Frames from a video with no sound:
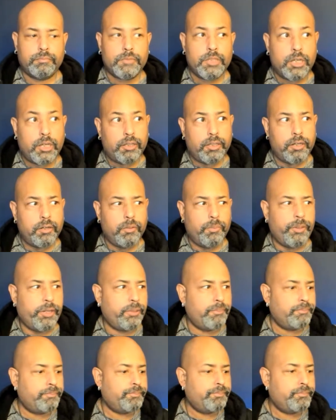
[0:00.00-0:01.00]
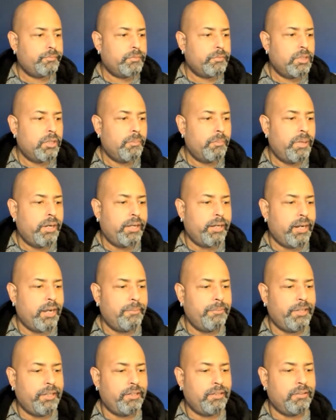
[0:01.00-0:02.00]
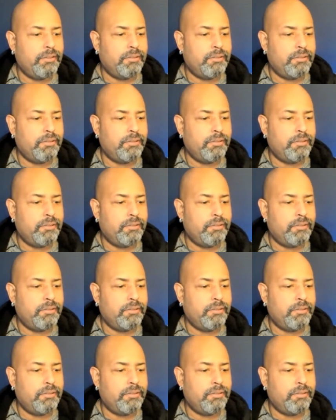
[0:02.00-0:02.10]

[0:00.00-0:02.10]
A little bit. But I mean,